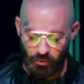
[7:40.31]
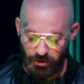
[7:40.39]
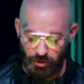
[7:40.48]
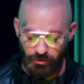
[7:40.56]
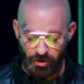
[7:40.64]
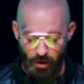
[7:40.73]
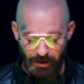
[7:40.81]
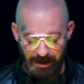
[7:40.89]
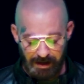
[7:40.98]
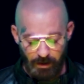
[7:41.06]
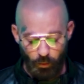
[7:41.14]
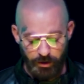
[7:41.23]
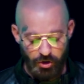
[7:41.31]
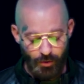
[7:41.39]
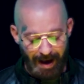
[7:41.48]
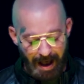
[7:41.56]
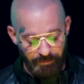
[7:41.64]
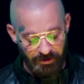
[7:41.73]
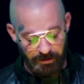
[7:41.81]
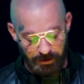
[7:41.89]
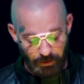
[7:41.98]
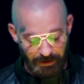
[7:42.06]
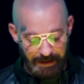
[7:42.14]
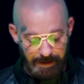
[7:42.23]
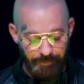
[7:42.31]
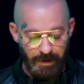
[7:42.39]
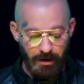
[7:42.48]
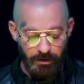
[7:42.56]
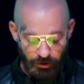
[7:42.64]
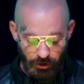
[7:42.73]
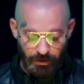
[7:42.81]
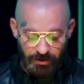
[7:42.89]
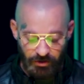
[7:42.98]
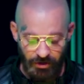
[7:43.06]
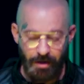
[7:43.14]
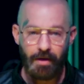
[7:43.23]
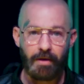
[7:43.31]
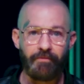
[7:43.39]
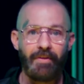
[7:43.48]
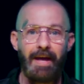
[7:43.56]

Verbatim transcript: when you don't get what you absolutely do deserve.